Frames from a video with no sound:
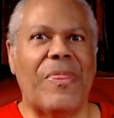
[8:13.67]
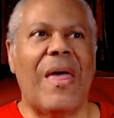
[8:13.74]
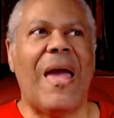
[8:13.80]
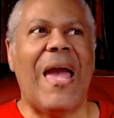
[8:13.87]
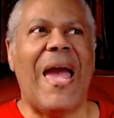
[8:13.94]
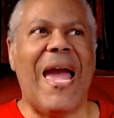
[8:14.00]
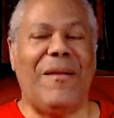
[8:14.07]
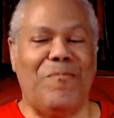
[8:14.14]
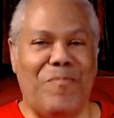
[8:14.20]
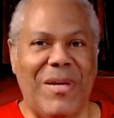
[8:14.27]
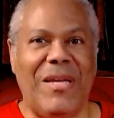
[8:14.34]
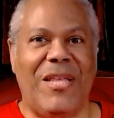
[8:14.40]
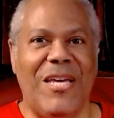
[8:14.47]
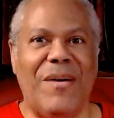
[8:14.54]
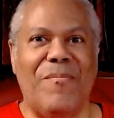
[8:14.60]
and beat
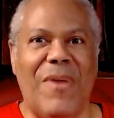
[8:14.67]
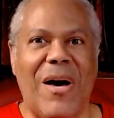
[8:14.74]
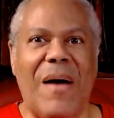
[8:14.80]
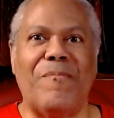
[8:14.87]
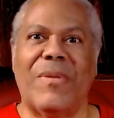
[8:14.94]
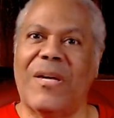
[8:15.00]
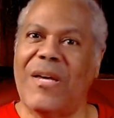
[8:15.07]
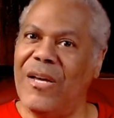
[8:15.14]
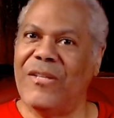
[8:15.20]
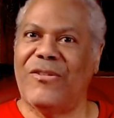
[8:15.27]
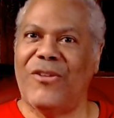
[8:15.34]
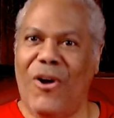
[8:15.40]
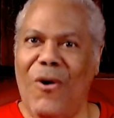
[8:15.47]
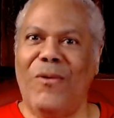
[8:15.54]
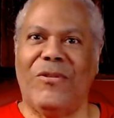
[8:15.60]
him up because
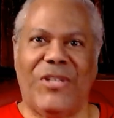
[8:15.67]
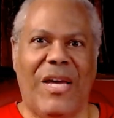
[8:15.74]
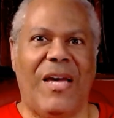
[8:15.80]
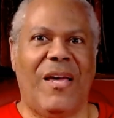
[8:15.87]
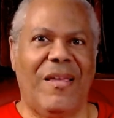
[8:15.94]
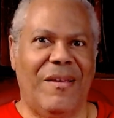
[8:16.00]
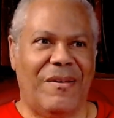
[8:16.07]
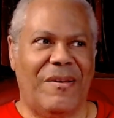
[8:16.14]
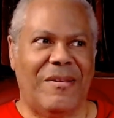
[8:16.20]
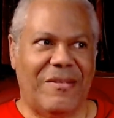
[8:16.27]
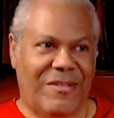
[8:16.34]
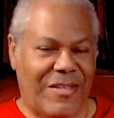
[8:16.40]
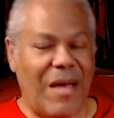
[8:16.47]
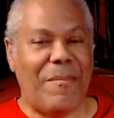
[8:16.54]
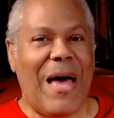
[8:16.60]
OJ
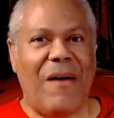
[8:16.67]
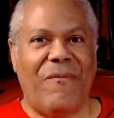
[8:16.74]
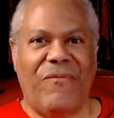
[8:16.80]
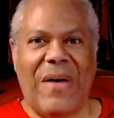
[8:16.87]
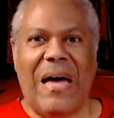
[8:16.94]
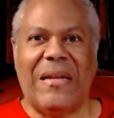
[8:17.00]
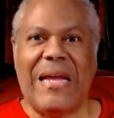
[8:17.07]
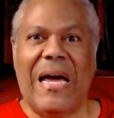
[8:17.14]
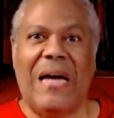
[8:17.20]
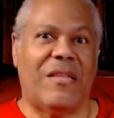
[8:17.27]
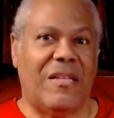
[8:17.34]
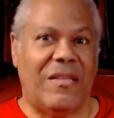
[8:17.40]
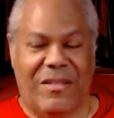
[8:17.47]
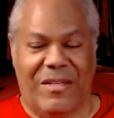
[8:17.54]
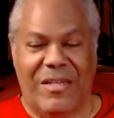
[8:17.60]
somehow found out
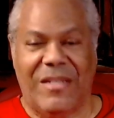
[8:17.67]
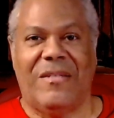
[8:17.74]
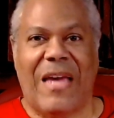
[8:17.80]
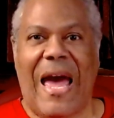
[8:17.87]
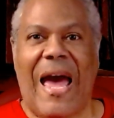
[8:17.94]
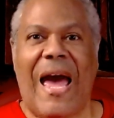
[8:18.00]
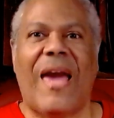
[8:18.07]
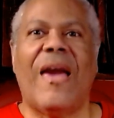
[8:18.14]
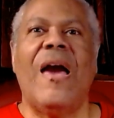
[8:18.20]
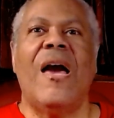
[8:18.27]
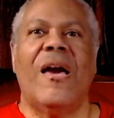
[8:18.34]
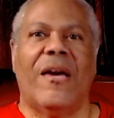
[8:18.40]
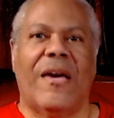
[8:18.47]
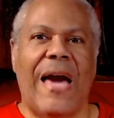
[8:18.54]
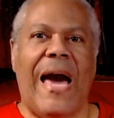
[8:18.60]
that this guy
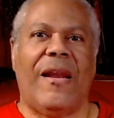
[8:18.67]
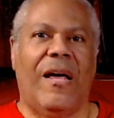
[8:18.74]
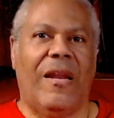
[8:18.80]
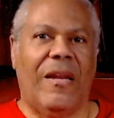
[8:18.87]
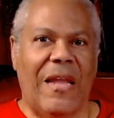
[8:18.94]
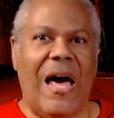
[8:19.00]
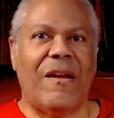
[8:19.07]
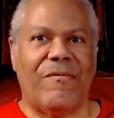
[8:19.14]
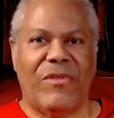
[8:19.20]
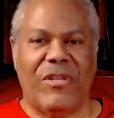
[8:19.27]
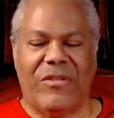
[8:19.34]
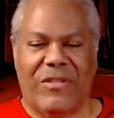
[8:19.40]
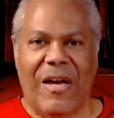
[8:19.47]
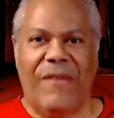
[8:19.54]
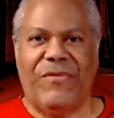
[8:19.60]
got a lot of the
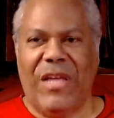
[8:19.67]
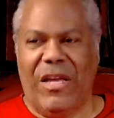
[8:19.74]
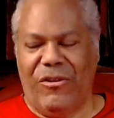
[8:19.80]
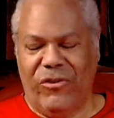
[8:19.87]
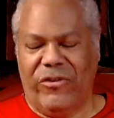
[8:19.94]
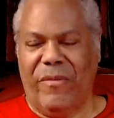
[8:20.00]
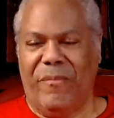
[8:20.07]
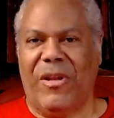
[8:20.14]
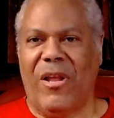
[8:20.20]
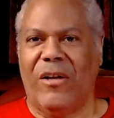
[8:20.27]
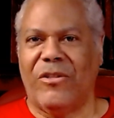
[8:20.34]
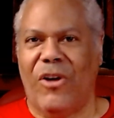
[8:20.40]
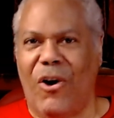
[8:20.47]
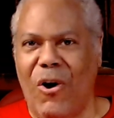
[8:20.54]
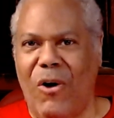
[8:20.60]
stuff that used to belong to
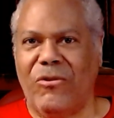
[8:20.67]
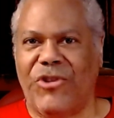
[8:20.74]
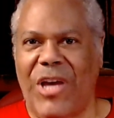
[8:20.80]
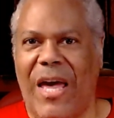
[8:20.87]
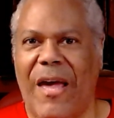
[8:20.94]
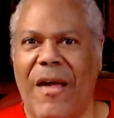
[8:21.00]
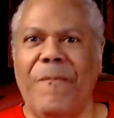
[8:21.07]
OJ